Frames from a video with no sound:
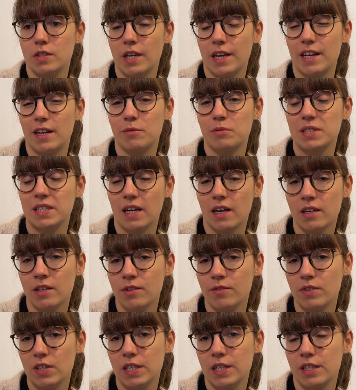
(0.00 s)
And I was kind
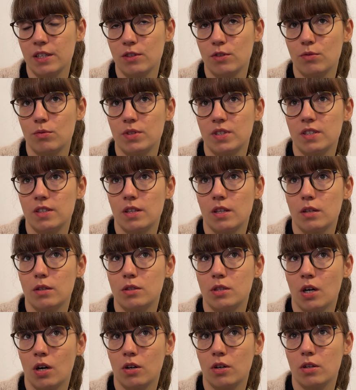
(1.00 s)
of leaning towards the
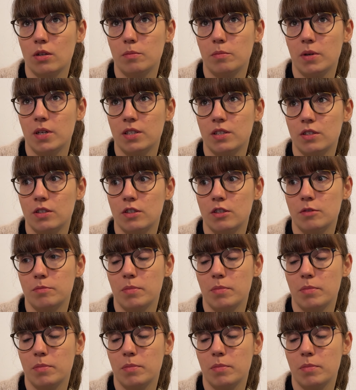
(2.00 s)
toggle buttons,